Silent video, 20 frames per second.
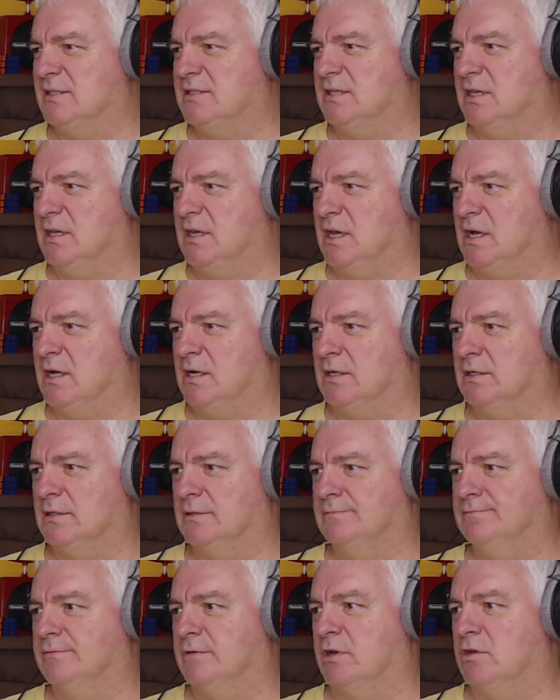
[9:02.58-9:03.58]
in a
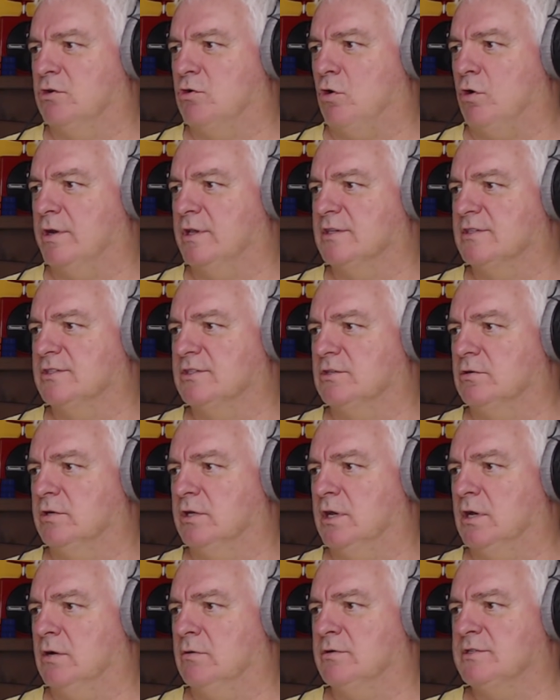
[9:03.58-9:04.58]
recording
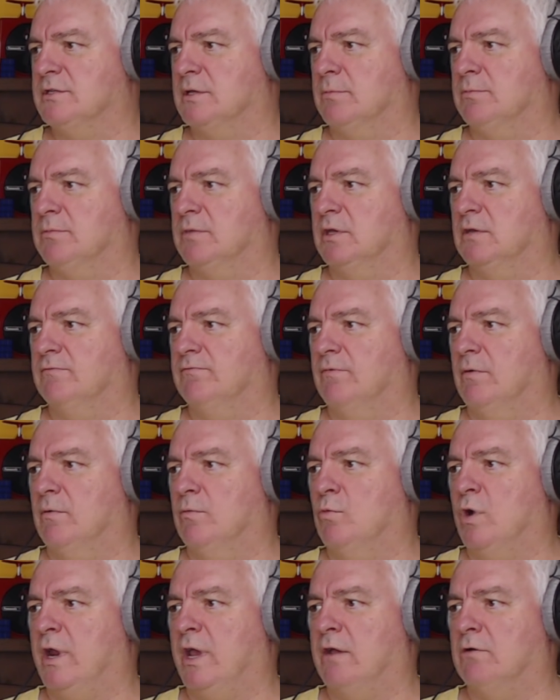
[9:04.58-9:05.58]
studio or something.
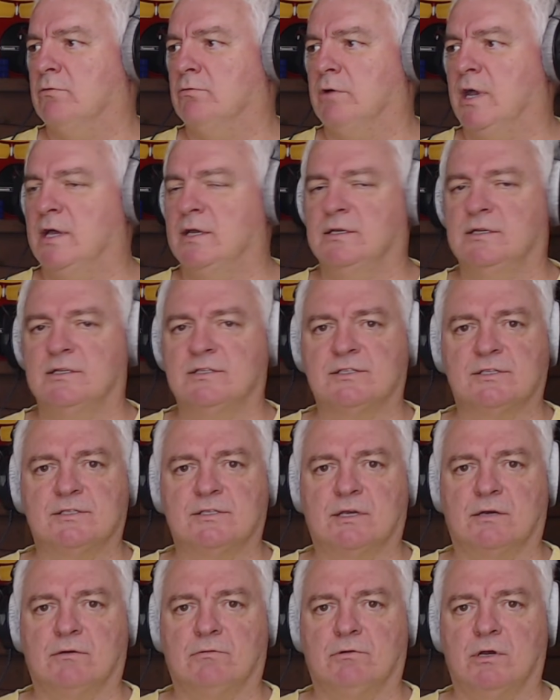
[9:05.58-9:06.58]
From what I read, this
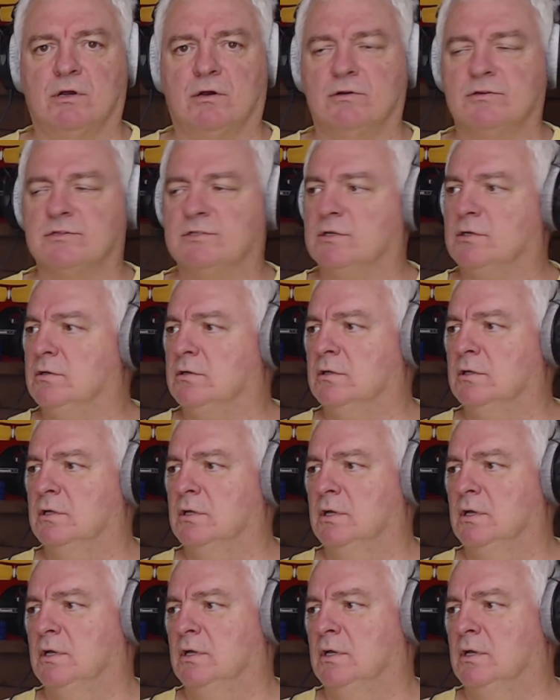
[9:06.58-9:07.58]
is a rehearsal
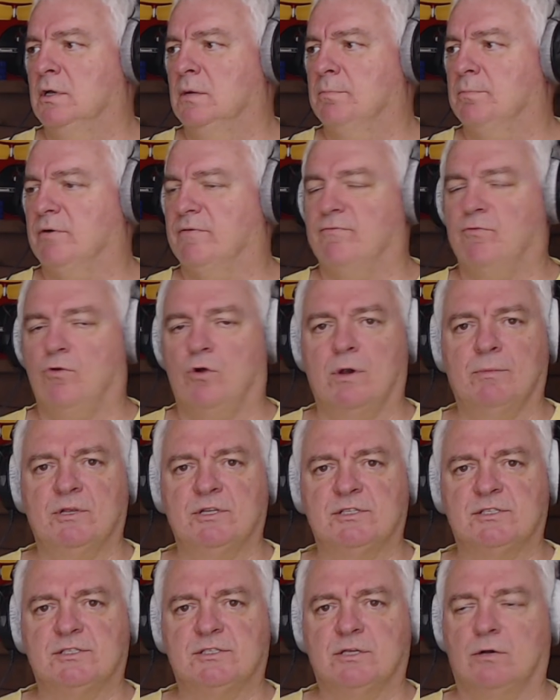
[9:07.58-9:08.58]

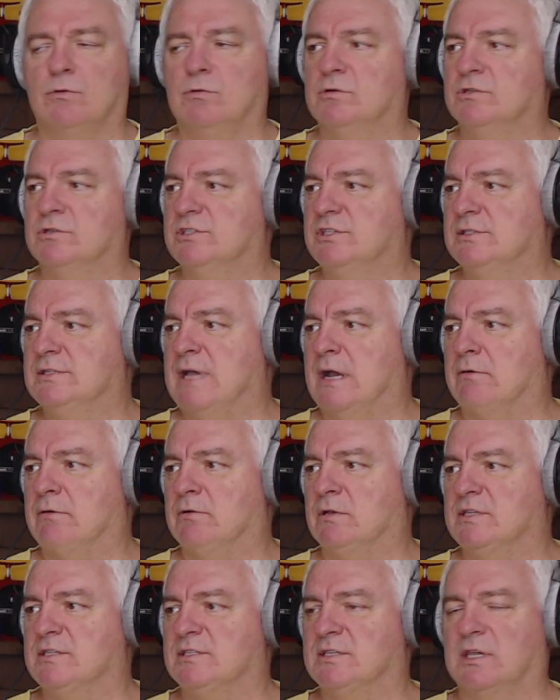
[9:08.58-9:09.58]
performance, so she's not
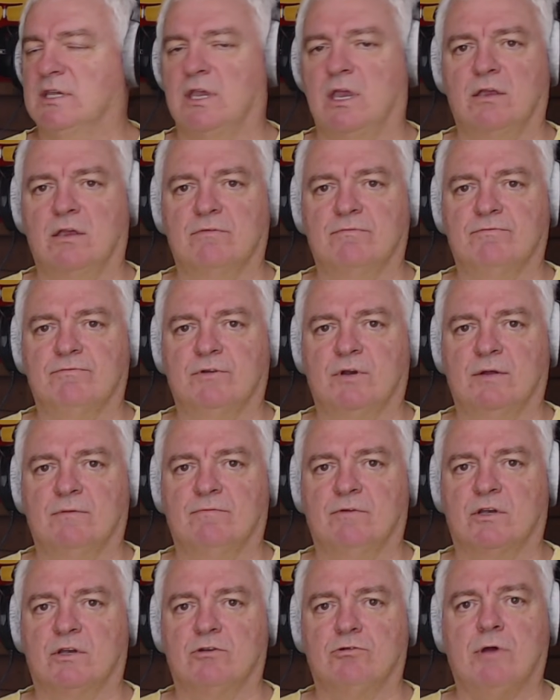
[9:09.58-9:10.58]
really singing in front
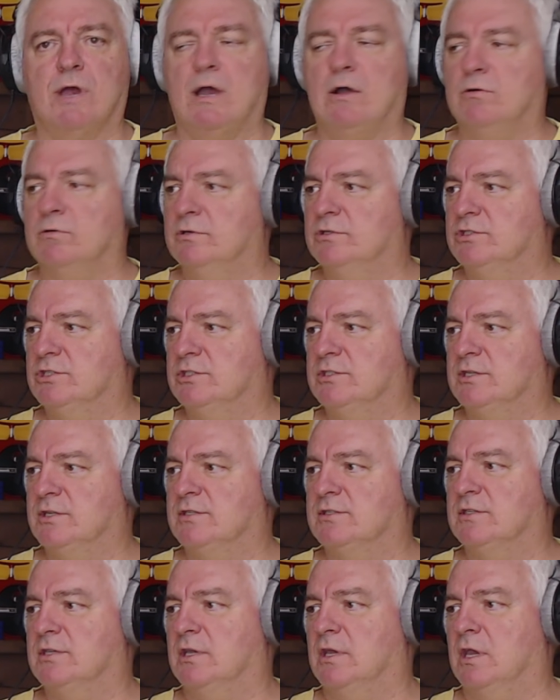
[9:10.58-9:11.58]
of a crowd. She's
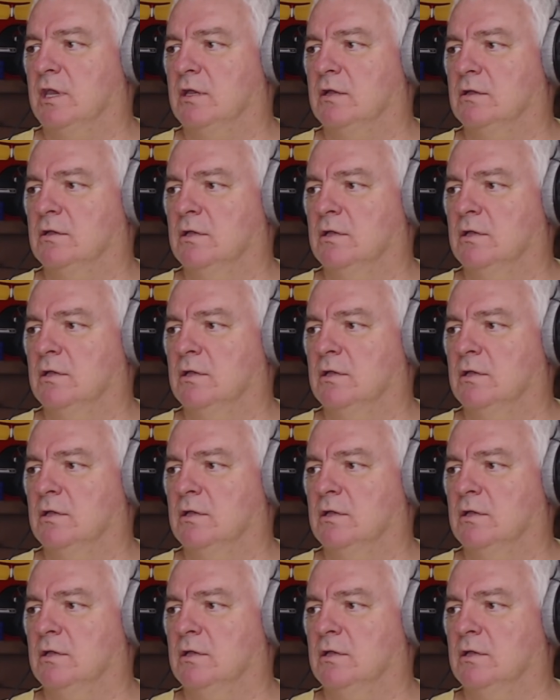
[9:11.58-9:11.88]
just singing